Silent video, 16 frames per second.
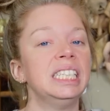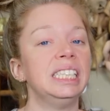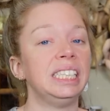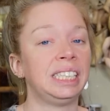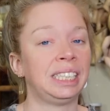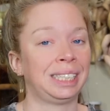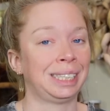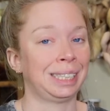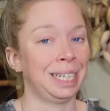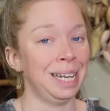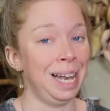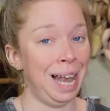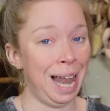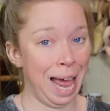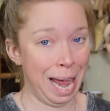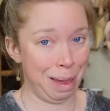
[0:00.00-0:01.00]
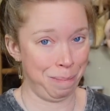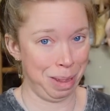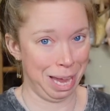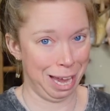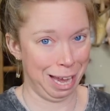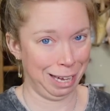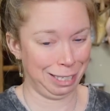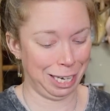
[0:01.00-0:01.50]

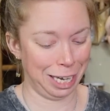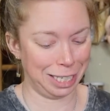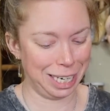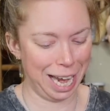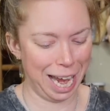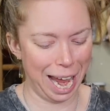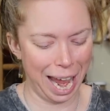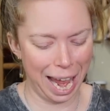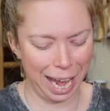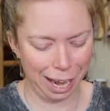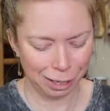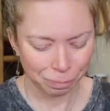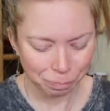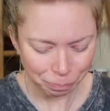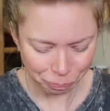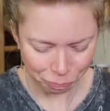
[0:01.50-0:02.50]
slimy today.